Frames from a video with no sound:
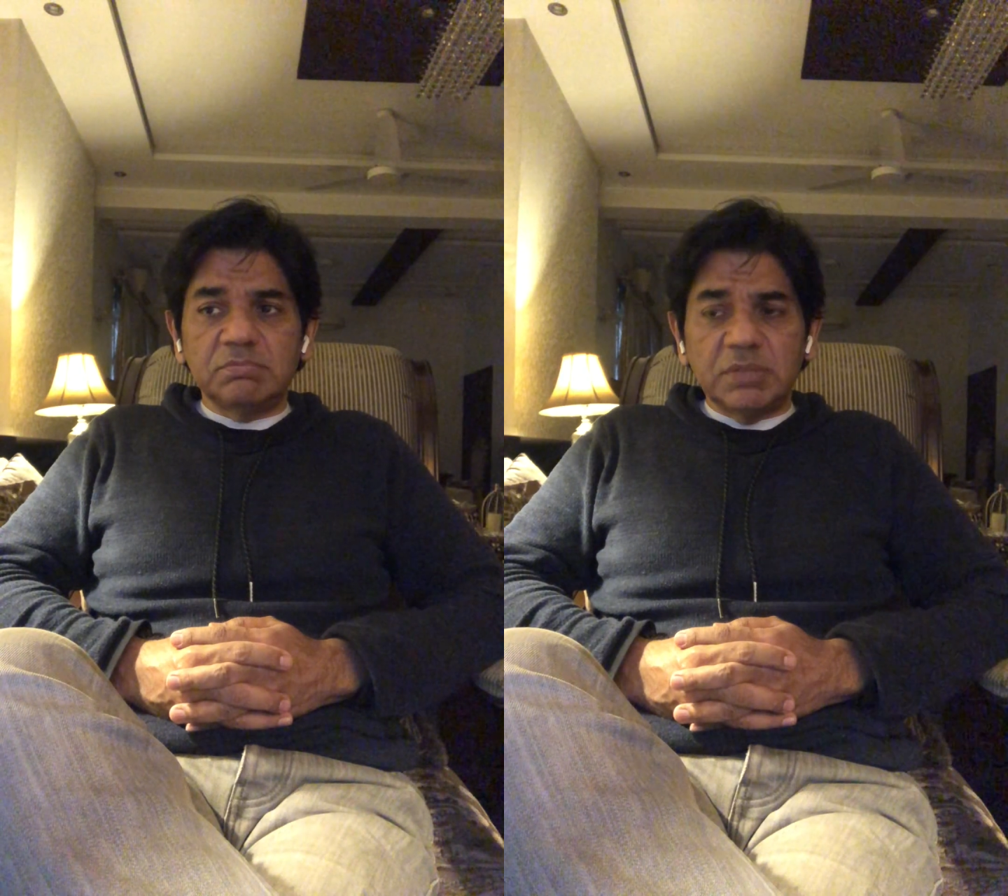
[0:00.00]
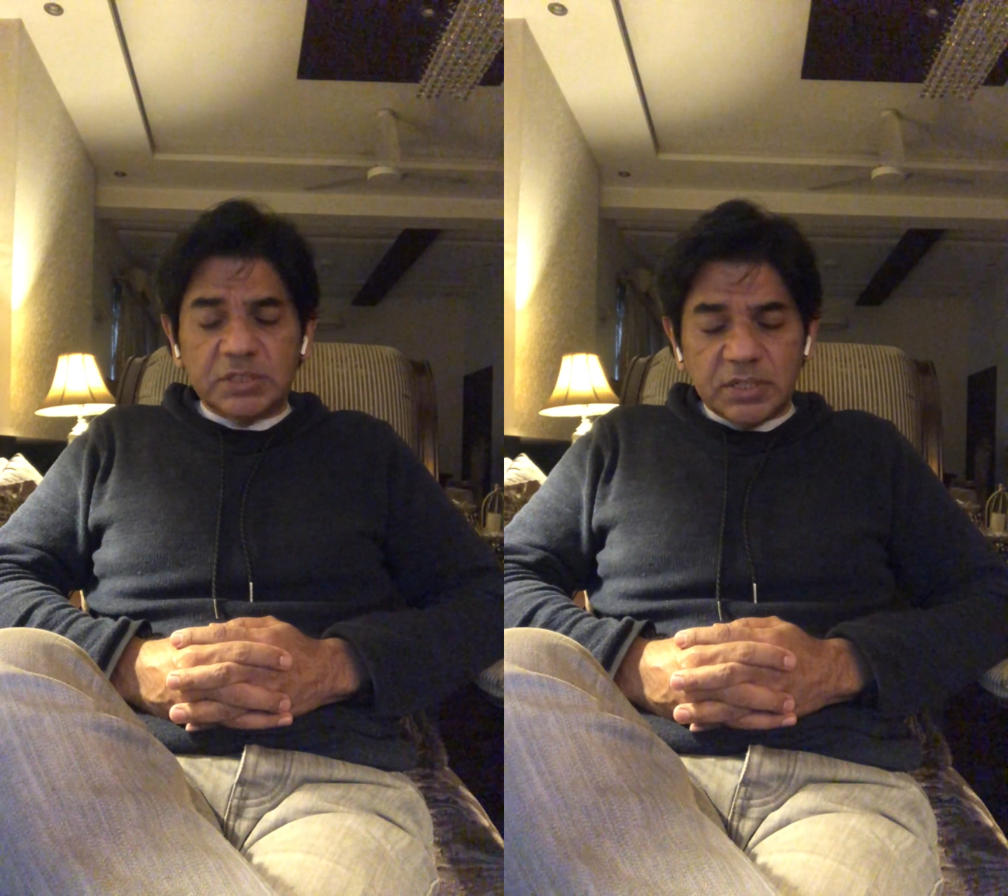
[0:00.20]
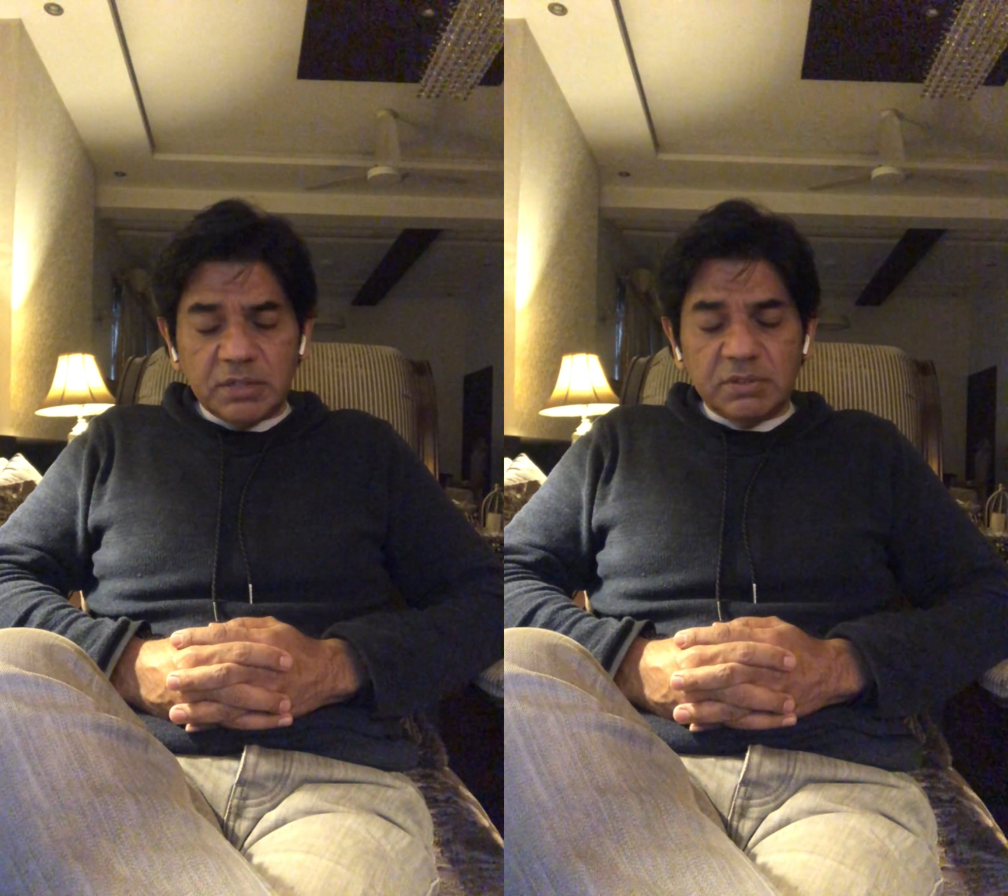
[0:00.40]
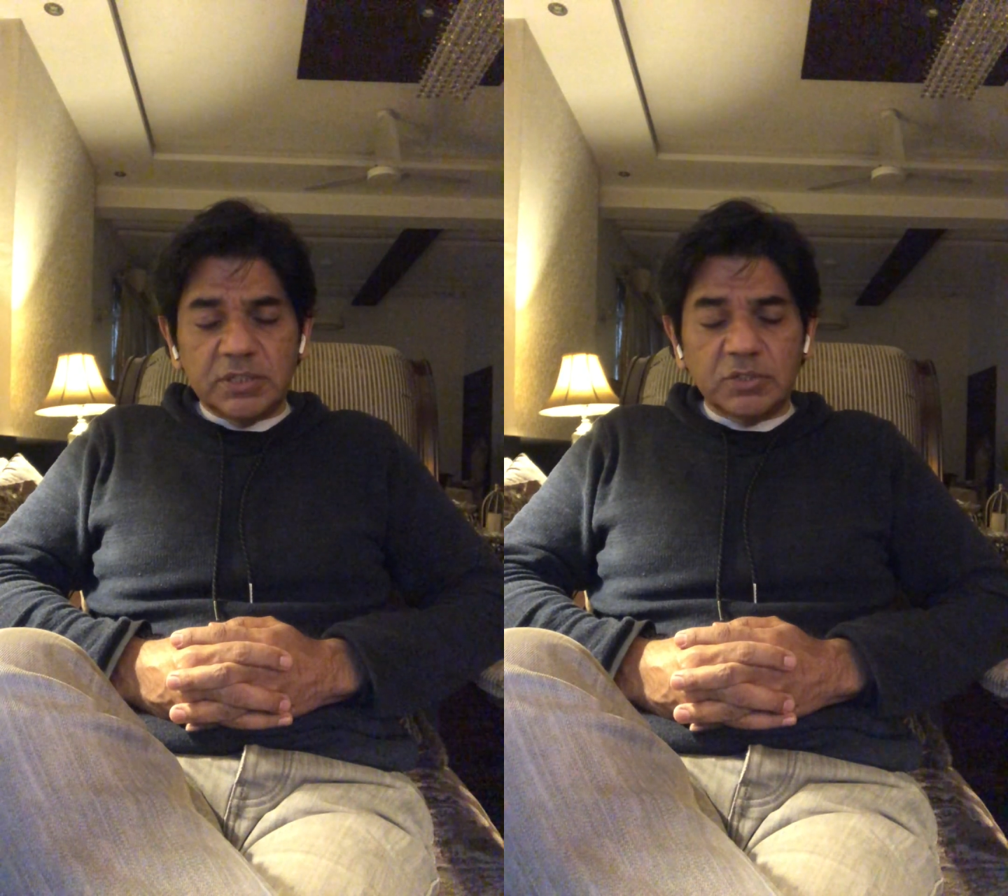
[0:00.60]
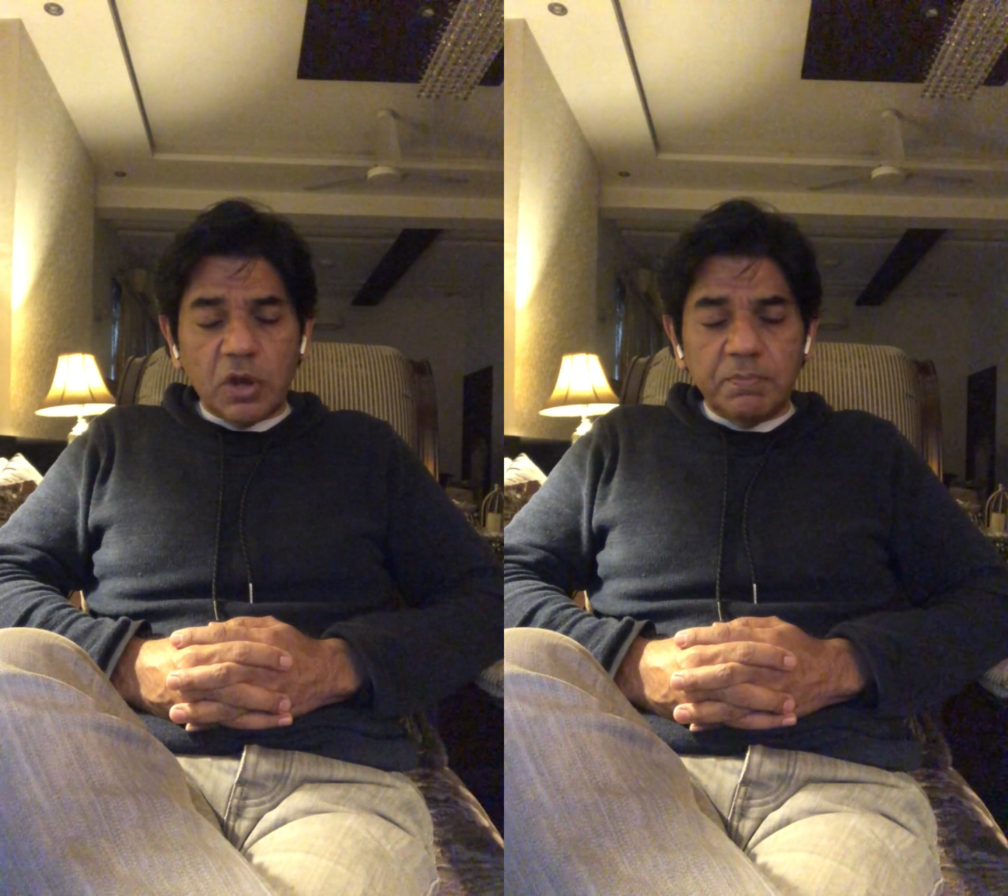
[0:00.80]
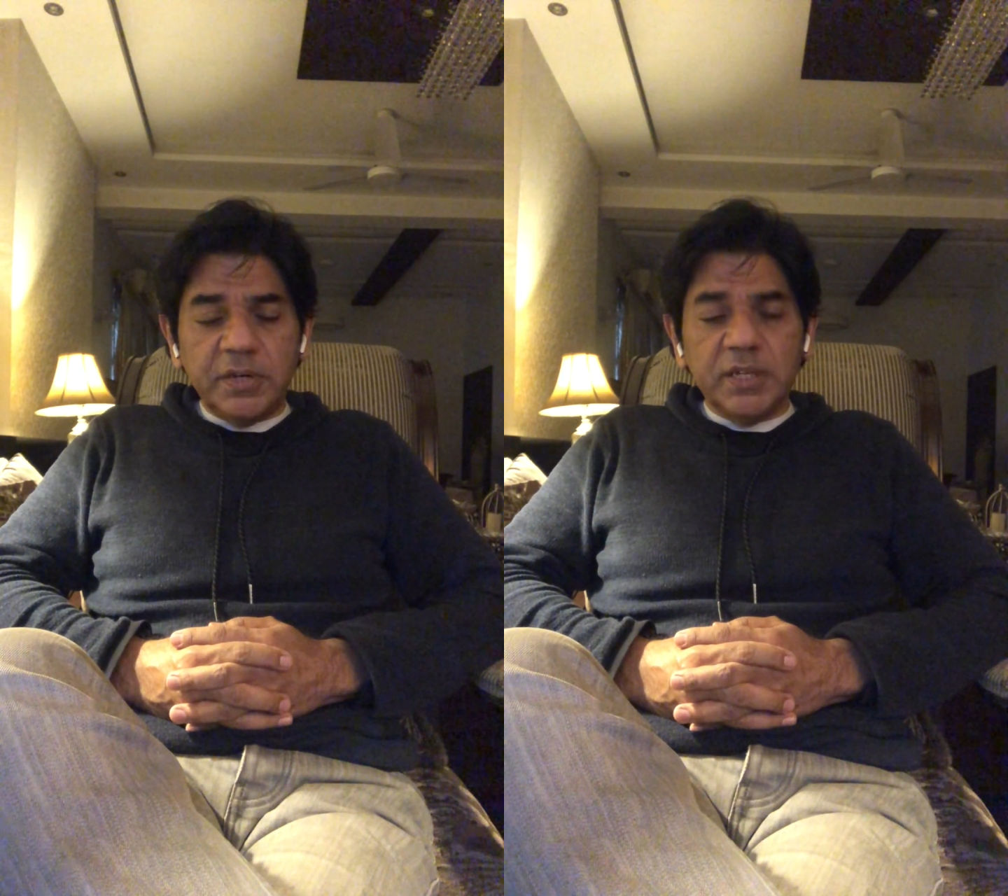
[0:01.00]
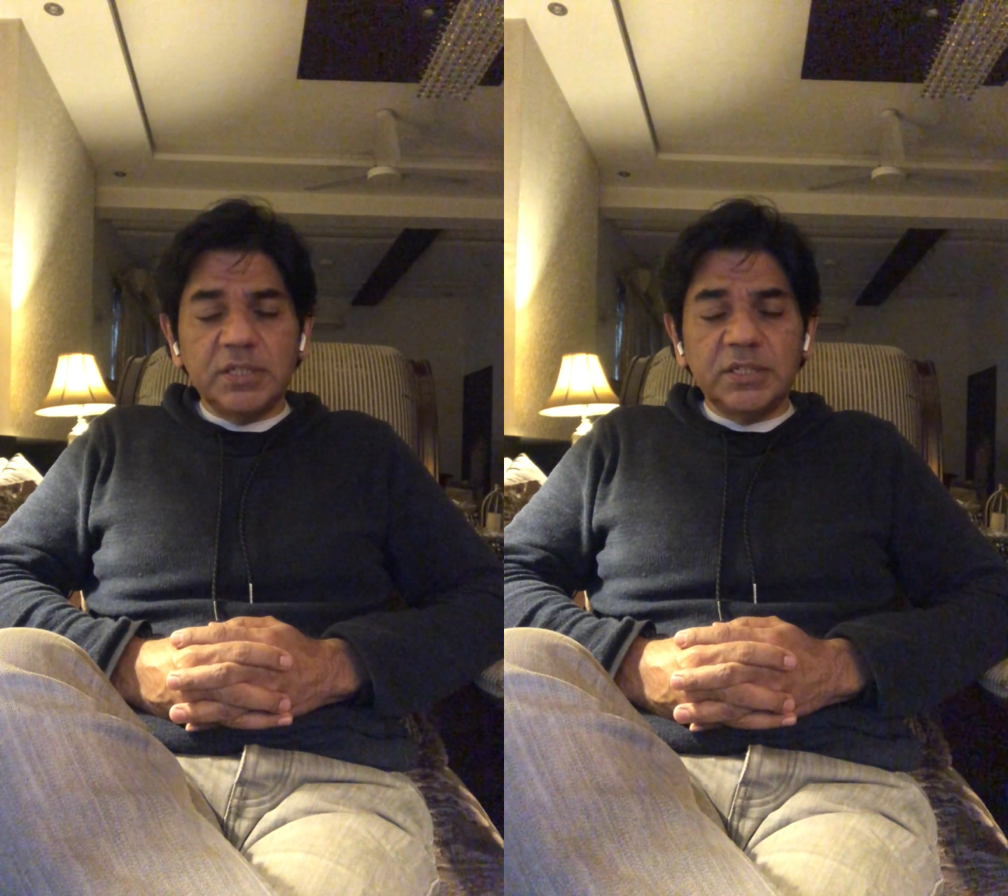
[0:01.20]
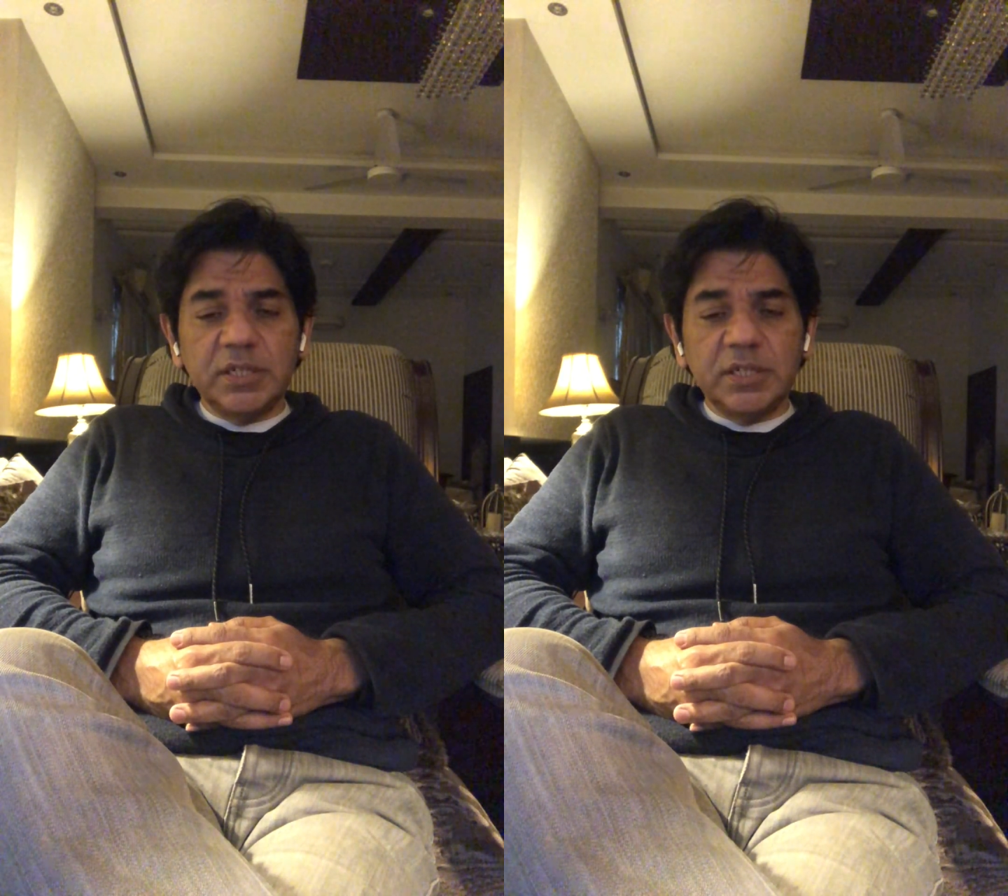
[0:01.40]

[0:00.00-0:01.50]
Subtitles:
it's a competency,